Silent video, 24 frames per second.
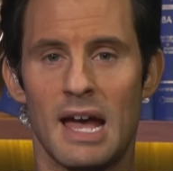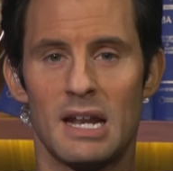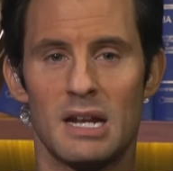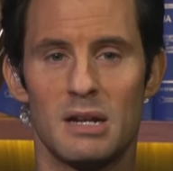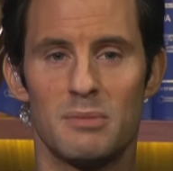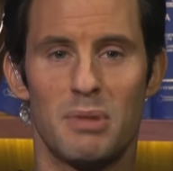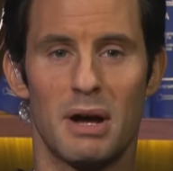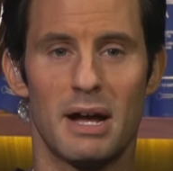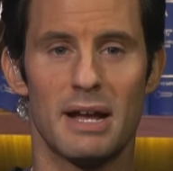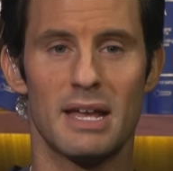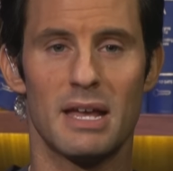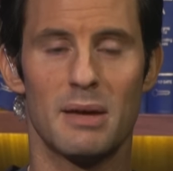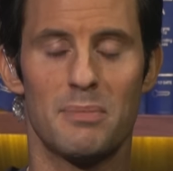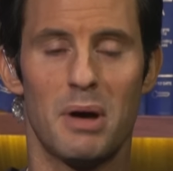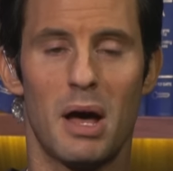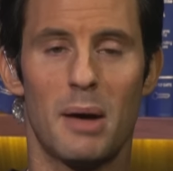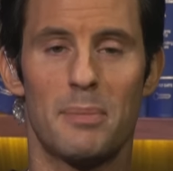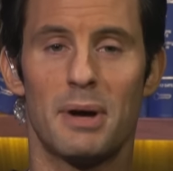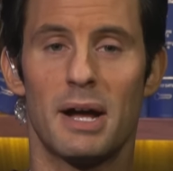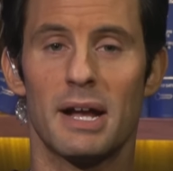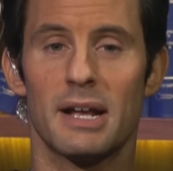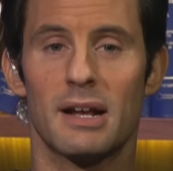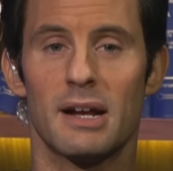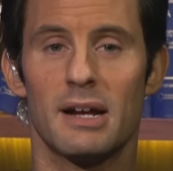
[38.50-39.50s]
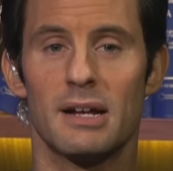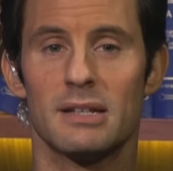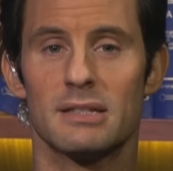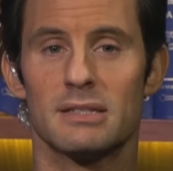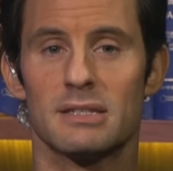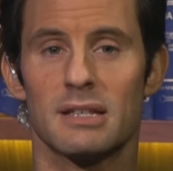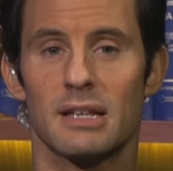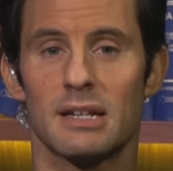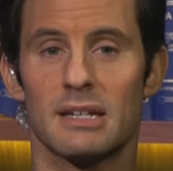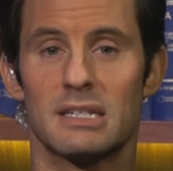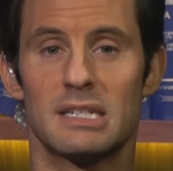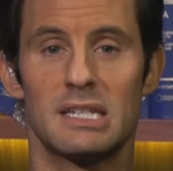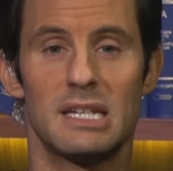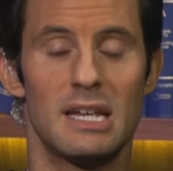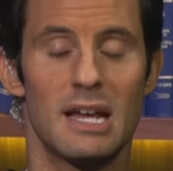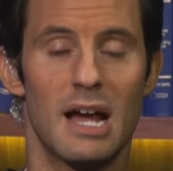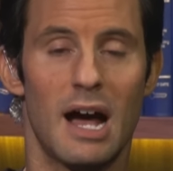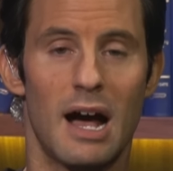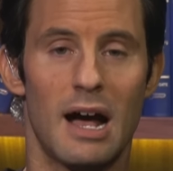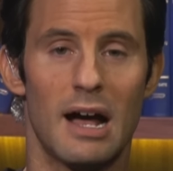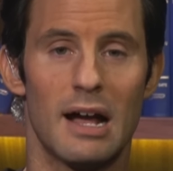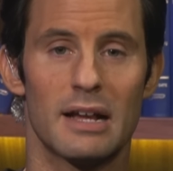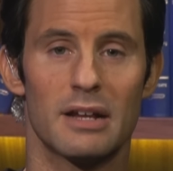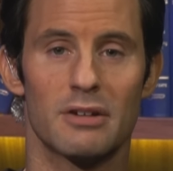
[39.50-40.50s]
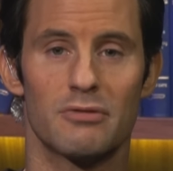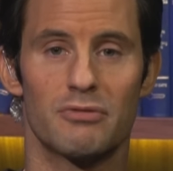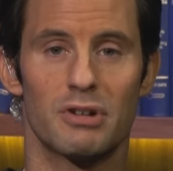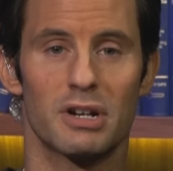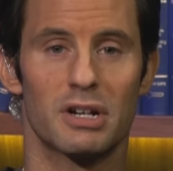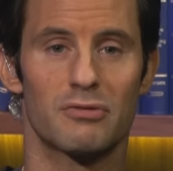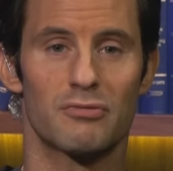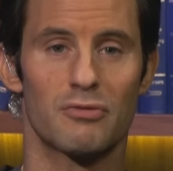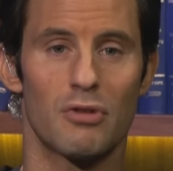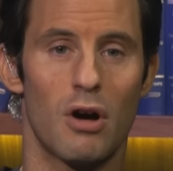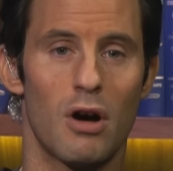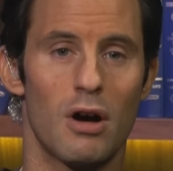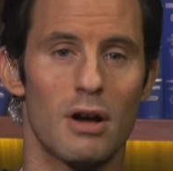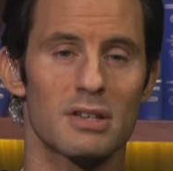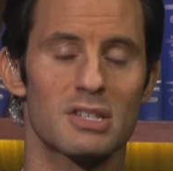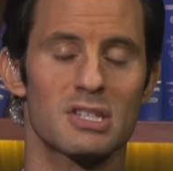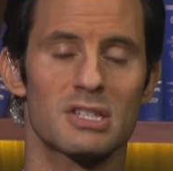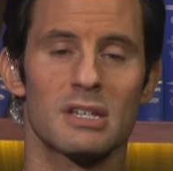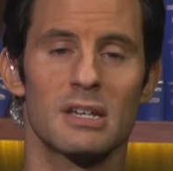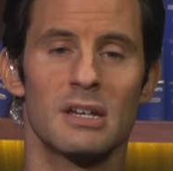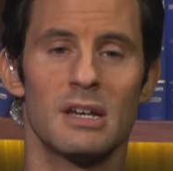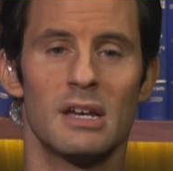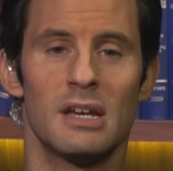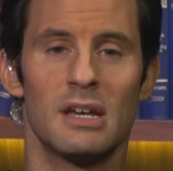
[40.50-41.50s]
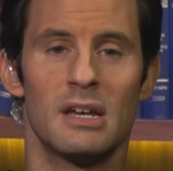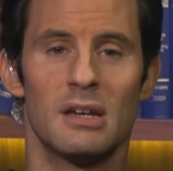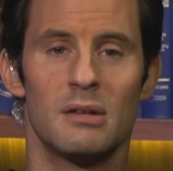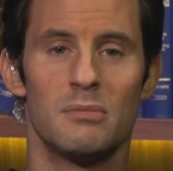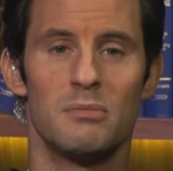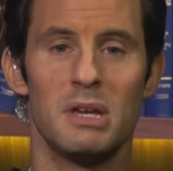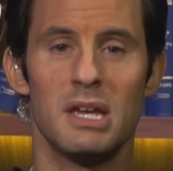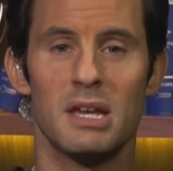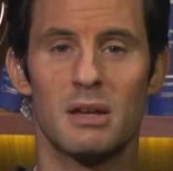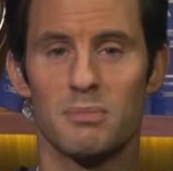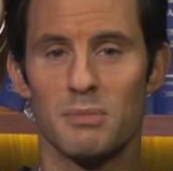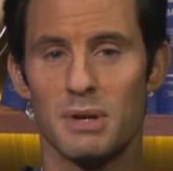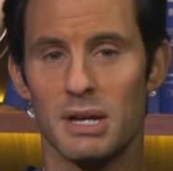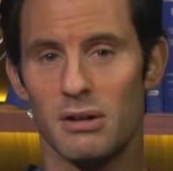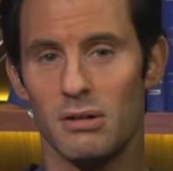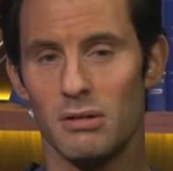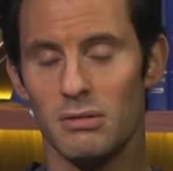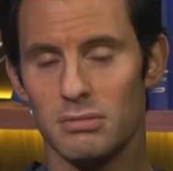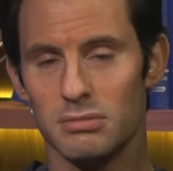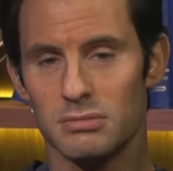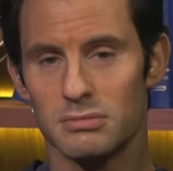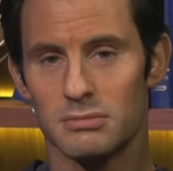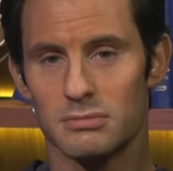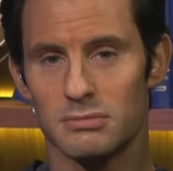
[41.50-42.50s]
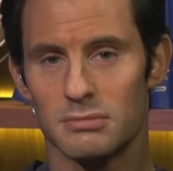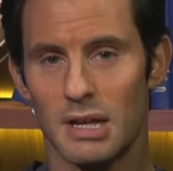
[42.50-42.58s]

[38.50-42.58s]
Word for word: headed by hip-hop icons like T I and Rick Ross. Meek Mill